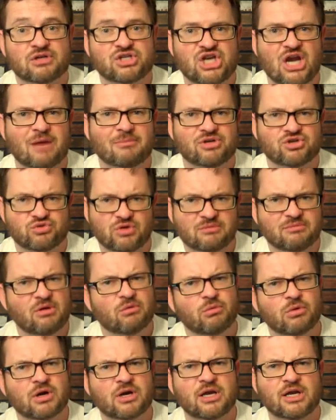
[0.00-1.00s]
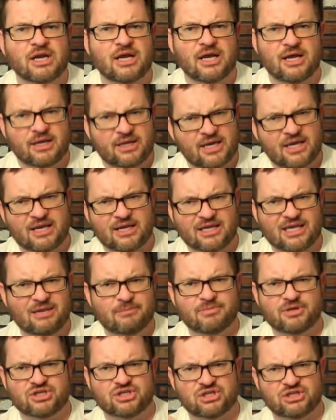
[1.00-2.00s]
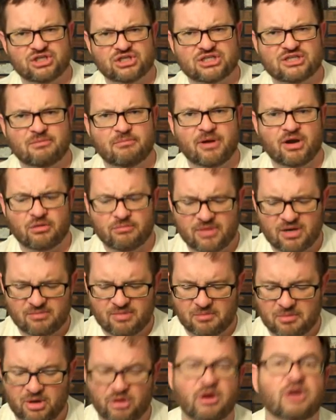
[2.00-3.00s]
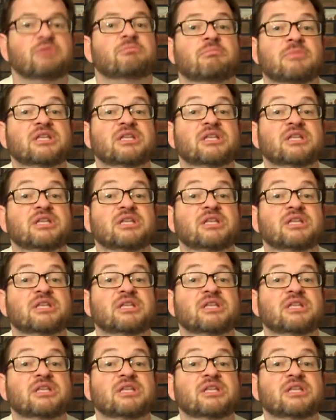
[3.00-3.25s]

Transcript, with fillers: geometry, but we're going to kind of keep it to just the bare minimum here,